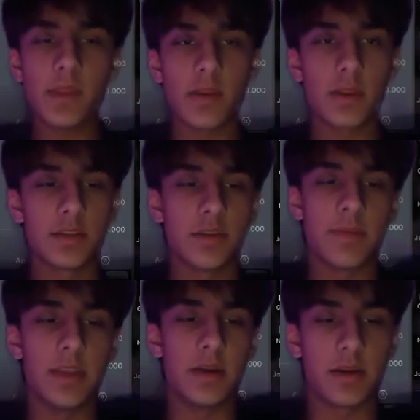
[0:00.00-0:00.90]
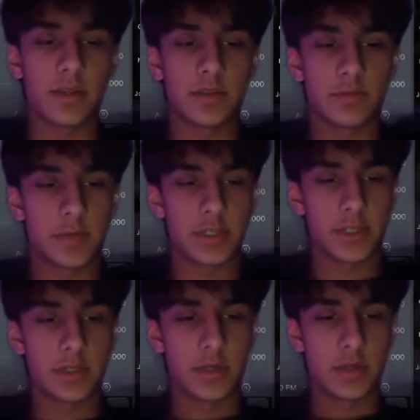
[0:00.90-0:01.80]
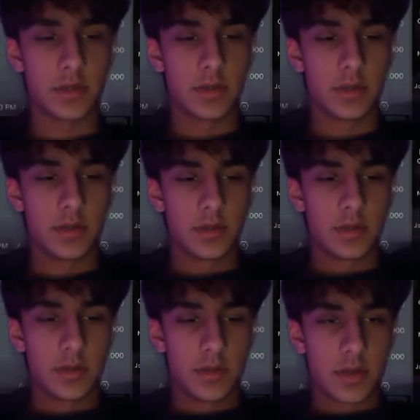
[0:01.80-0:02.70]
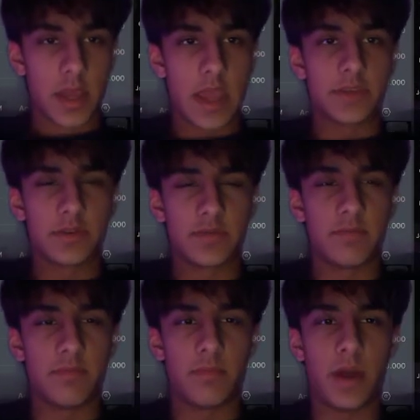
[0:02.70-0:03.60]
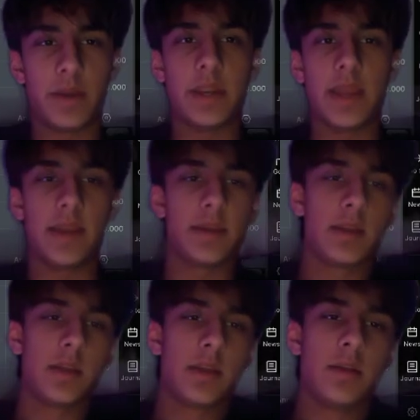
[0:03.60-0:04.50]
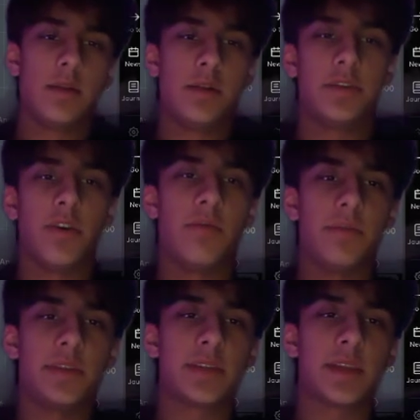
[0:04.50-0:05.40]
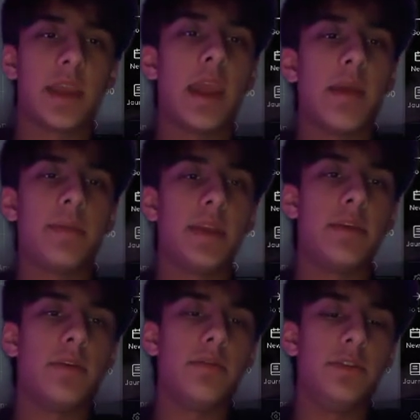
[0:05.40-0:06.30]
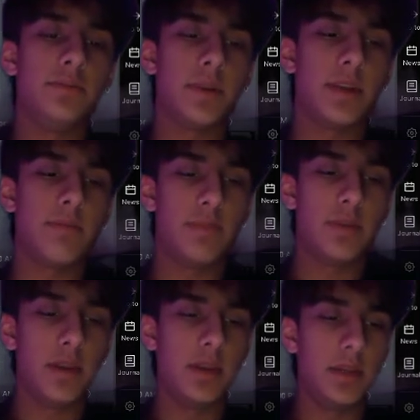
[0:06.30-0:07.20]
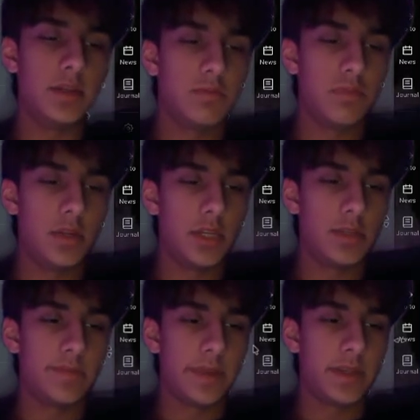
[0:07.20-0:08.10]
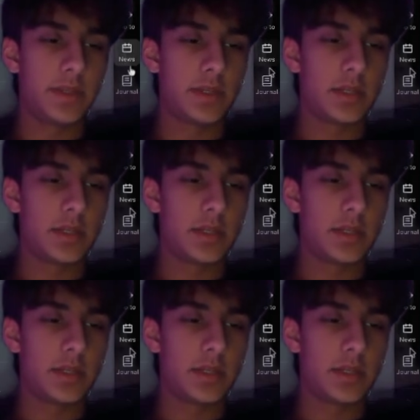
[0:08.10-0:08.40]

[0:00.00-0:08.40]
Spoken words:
So I'd be yawning so much. Okay, so it's Monday. So I hope this can't be a no news Monday. Please, please, please.